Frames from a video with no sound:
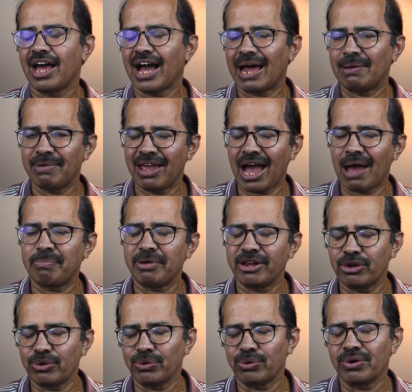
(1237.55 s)
I'll be
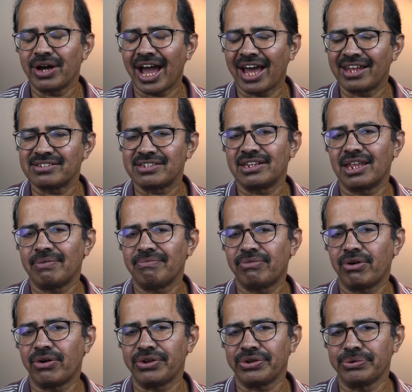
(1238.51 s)
happy to answer them
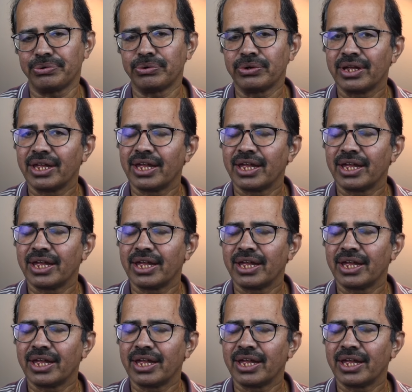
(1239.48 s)
for you.